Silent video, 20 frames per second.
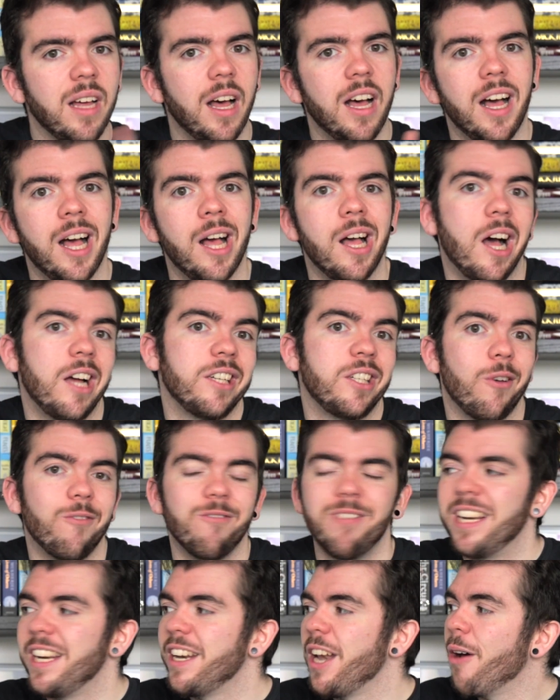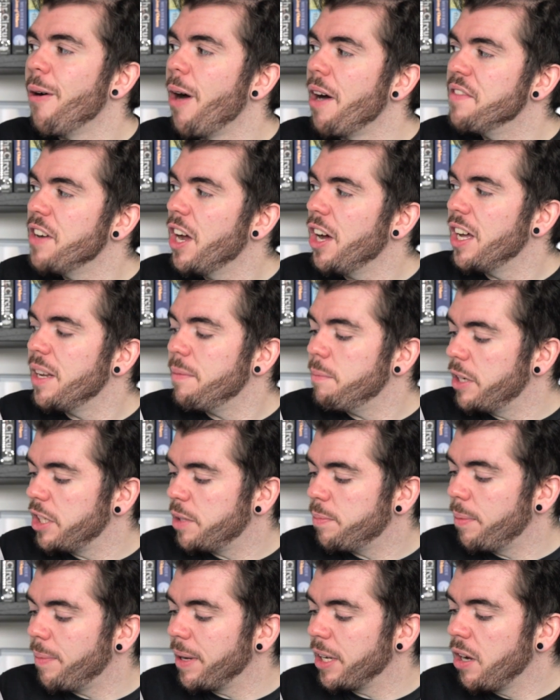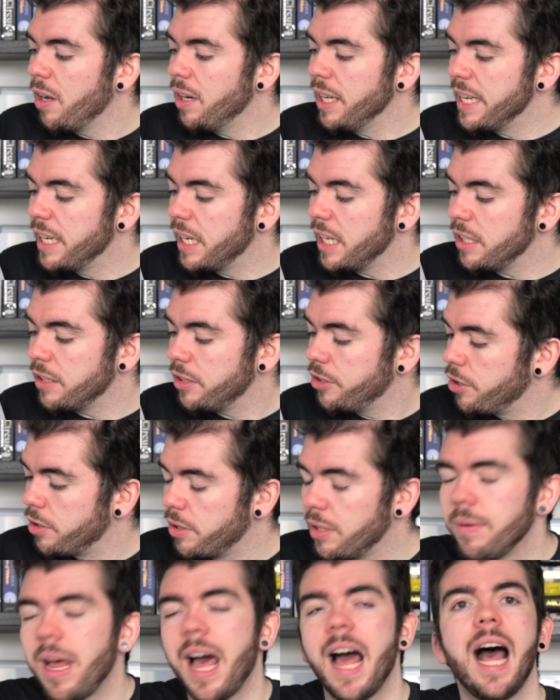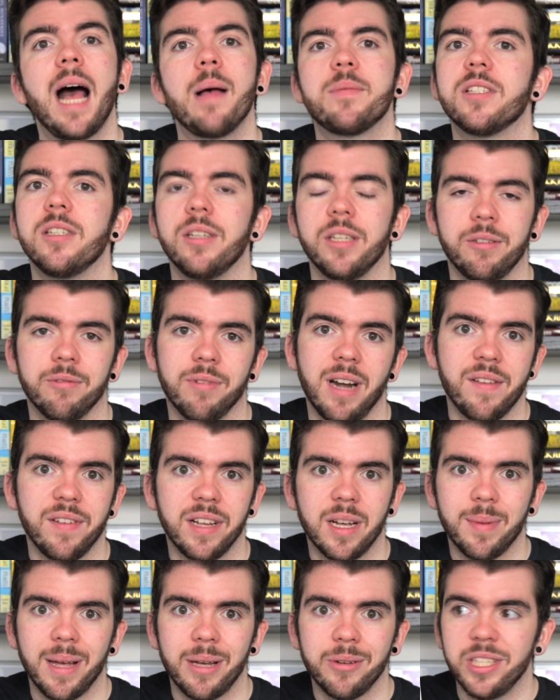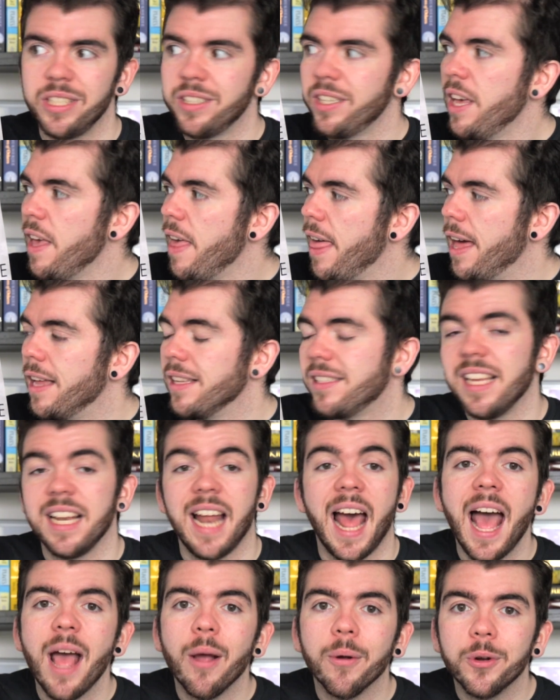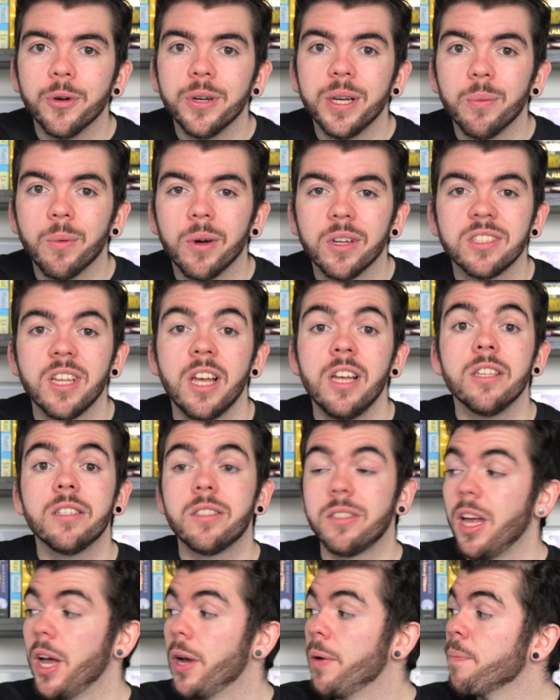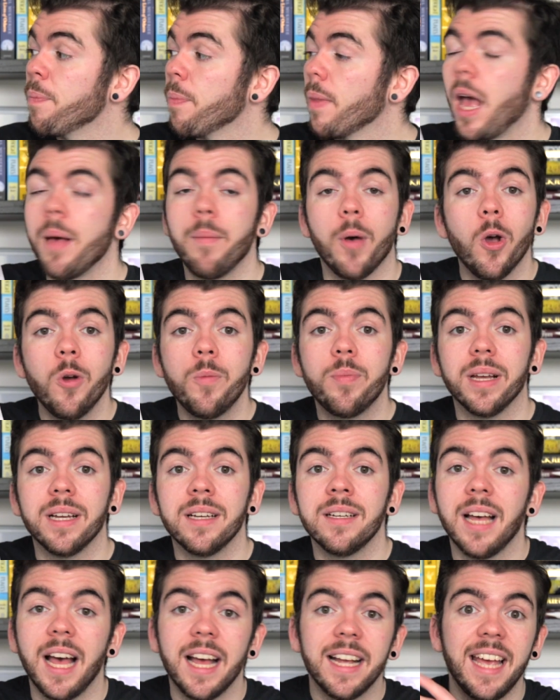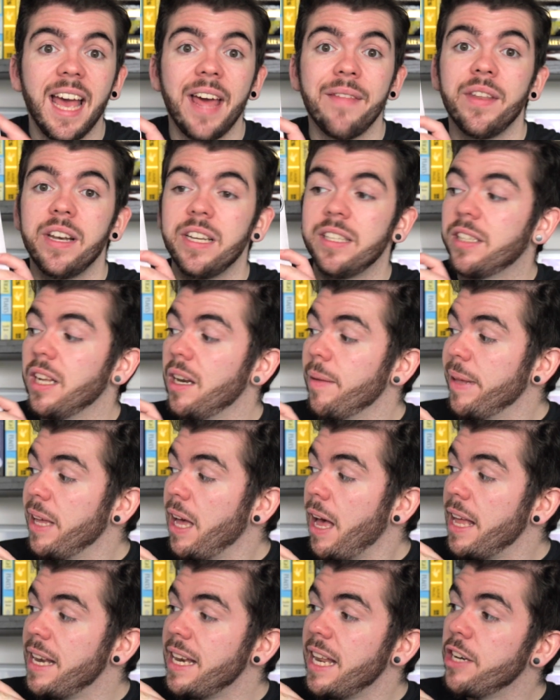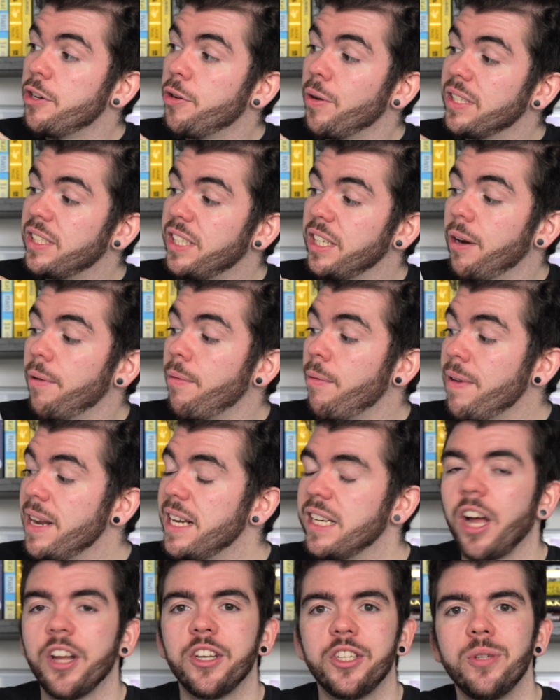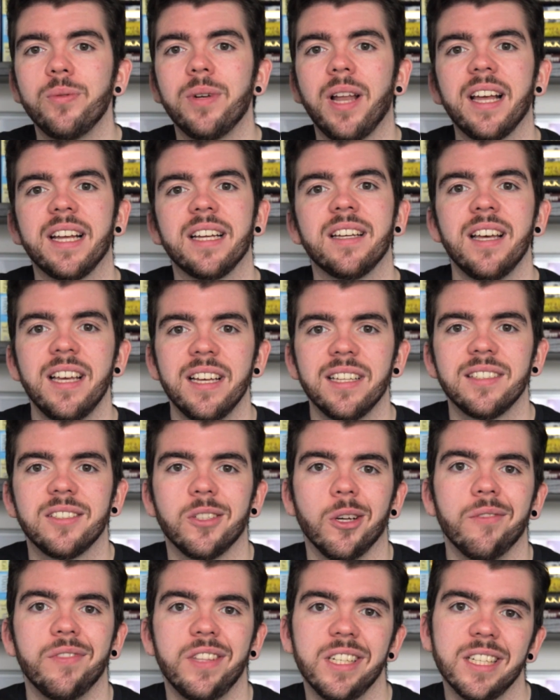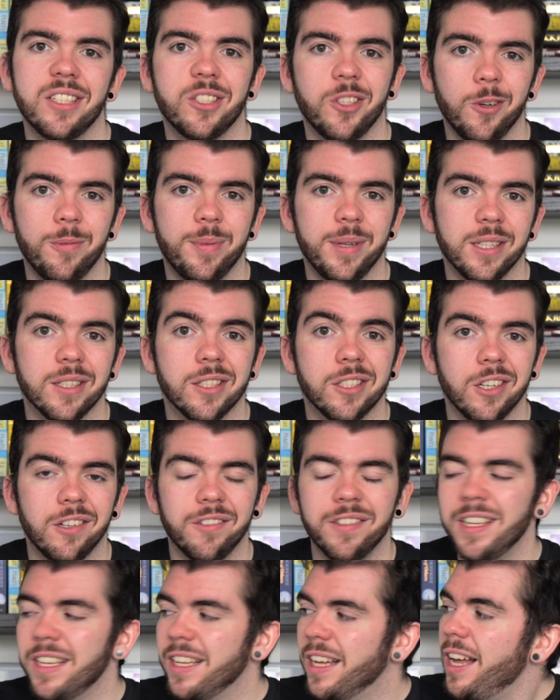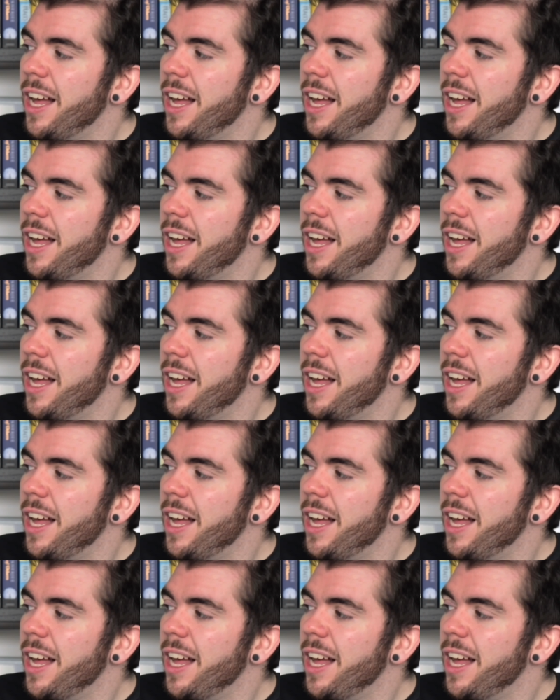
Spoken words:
I don't really know. I've not heard much, but my colleague is just absolutely raving about it and said how good it was. So I'm hoping, again, that it's gonna be an interesting read. I do like sort of the dystopian stuff.